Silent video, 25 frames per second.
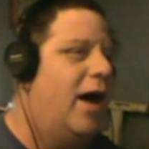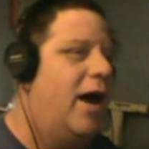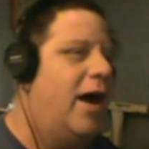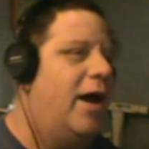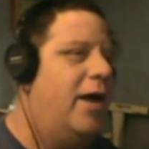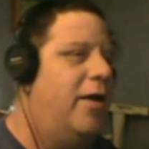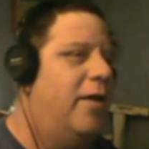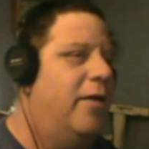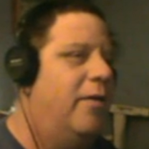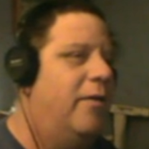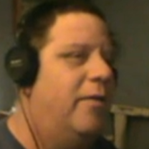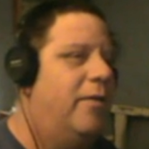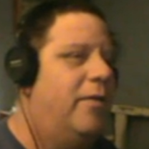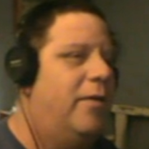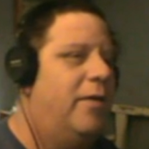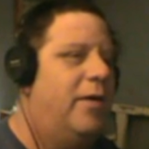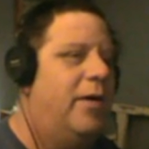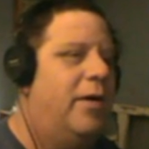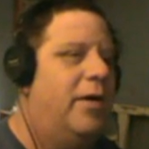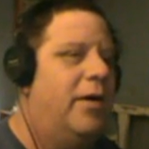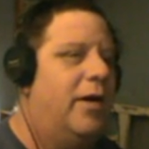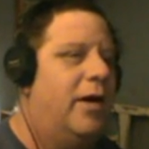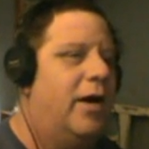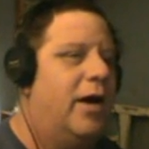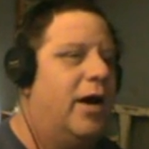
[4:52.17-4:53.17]
I know.
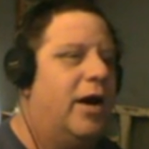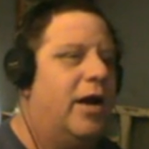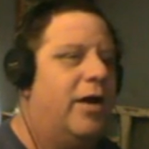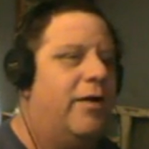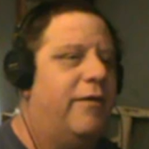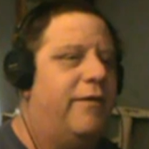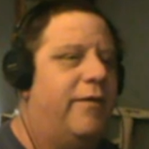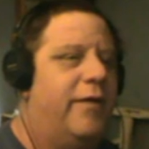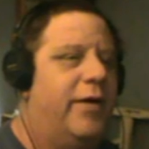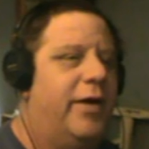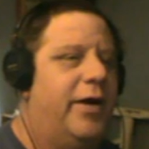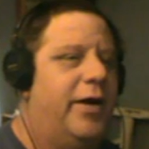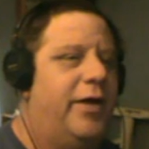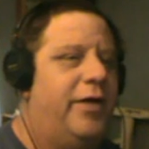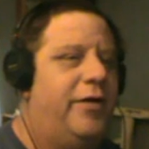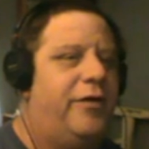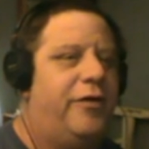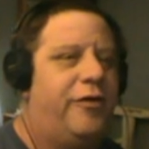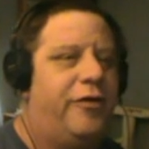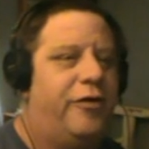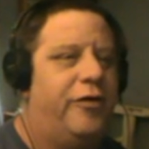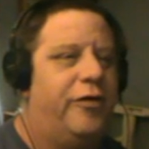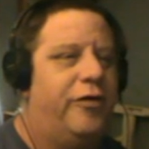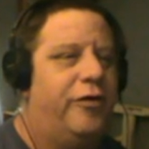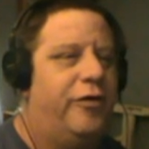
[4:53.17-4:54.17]
I got a
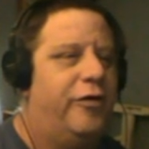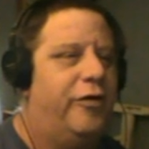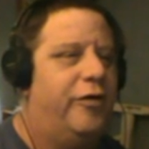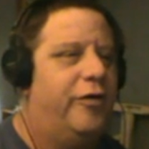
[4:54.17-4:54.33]
fridge.